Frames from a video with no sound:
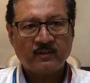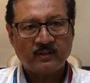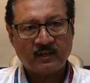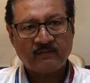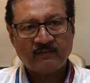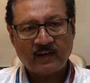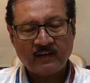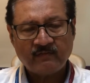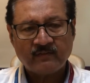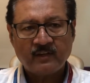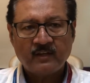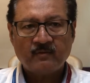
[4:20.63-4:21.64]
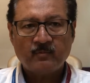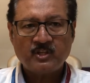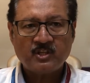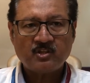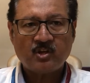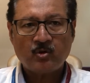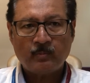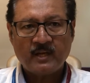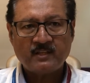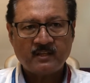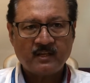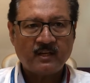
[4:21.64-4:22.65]
35, which is an
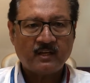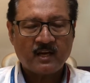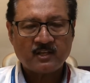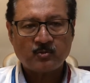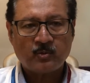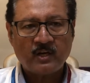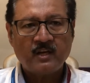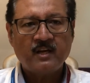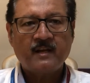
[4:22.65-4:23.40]
obesity class 1,